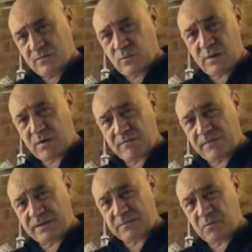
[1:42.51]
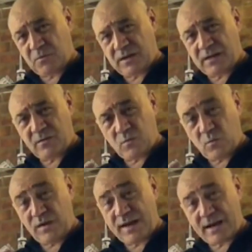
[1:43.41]
We won't fit a boiler
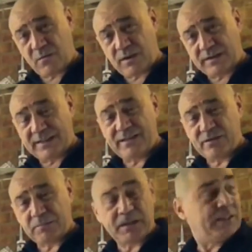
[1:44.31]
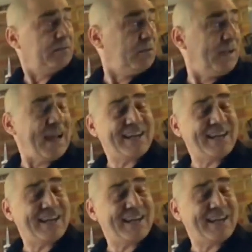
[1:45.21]
without one, irrespective of how